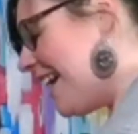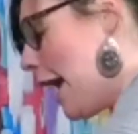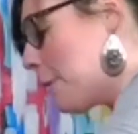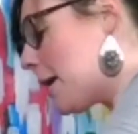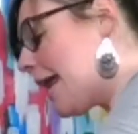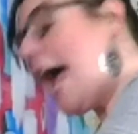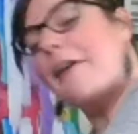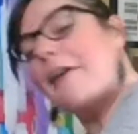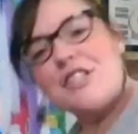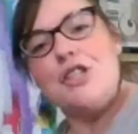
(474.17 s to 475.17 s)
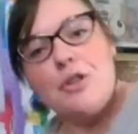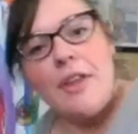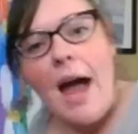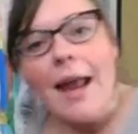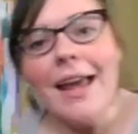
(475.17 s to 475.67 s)
I'm gonna have to do
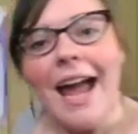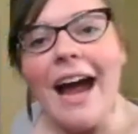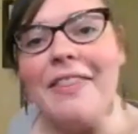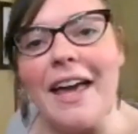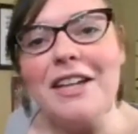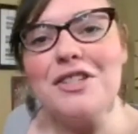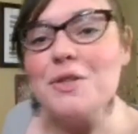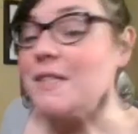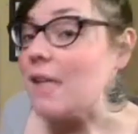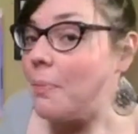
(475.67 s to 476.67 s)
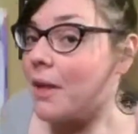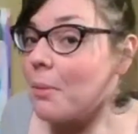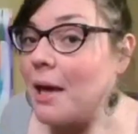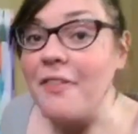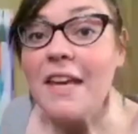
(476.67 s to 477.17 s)
that, and then do
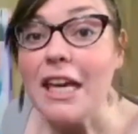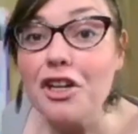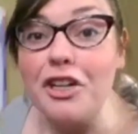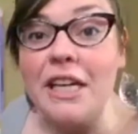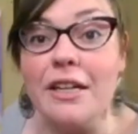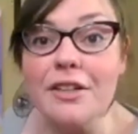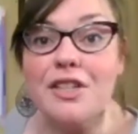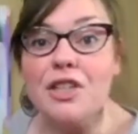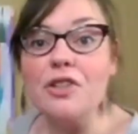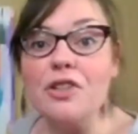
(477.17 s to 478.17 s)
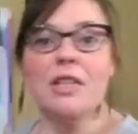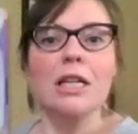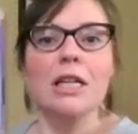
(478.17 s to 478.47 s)
something about the inner ear too.